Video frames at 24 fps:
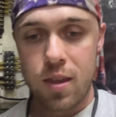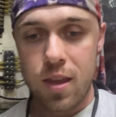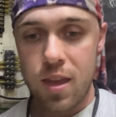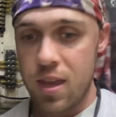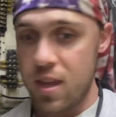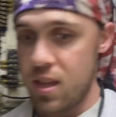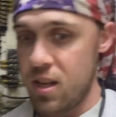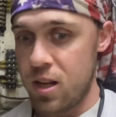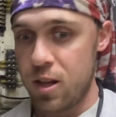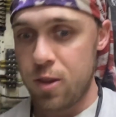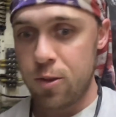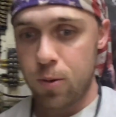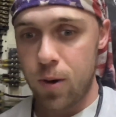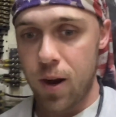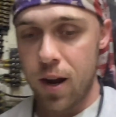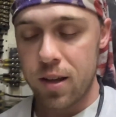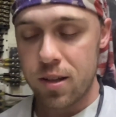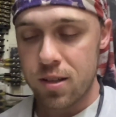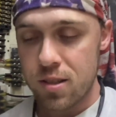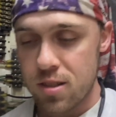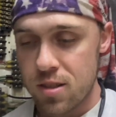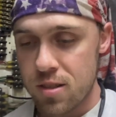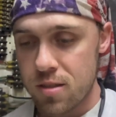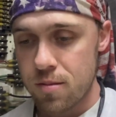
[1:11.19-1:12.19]
any
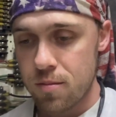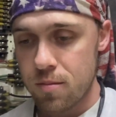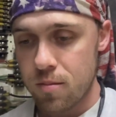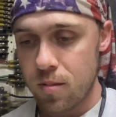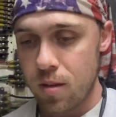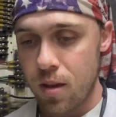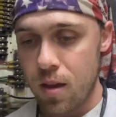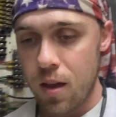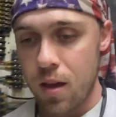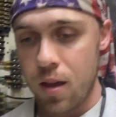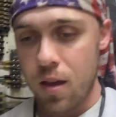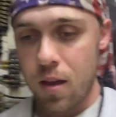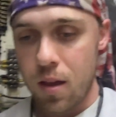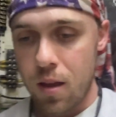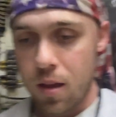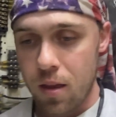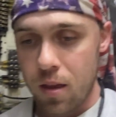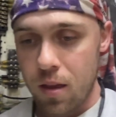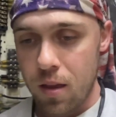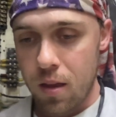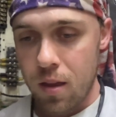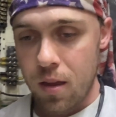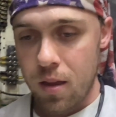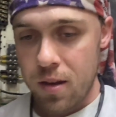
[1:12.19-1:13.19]
threads.
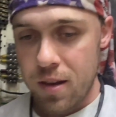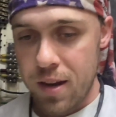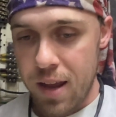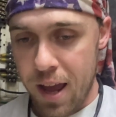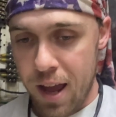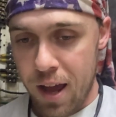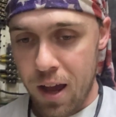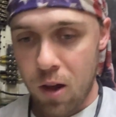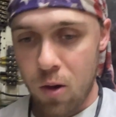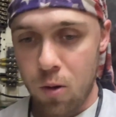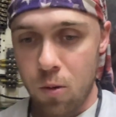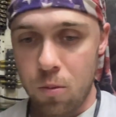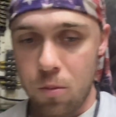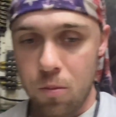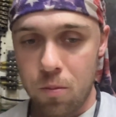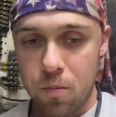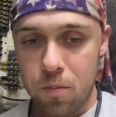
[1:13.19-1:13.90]
Now,